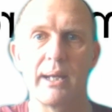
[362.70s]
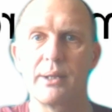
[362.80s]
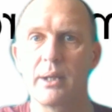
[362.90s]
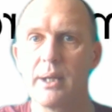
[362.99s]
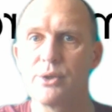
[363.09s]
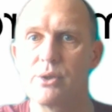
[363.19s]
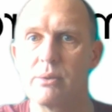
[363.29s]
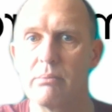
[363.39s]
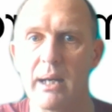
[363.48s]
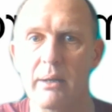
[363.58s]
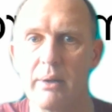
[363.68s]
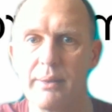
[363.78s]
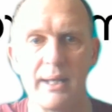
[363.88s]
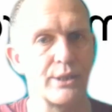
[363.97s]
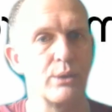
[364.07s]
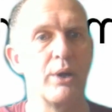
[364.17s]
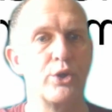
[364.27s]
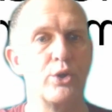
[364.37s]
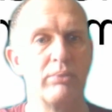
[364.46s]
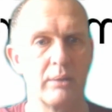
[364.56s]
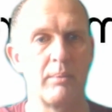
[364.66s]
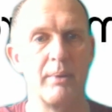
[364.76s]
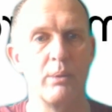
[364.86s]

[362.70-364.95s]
a custom background, that's the one you probably